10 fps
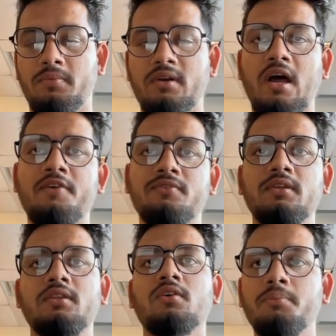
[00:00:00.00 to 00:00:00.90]
But after
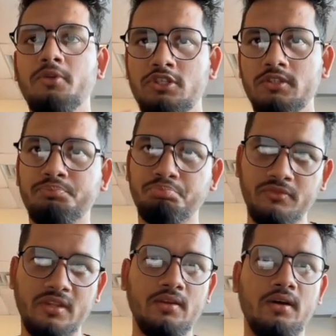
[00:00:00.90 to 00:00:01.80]
the competition
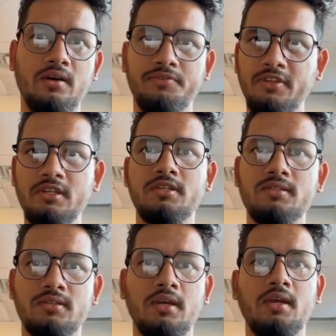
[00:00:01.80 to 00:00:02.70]
finishes,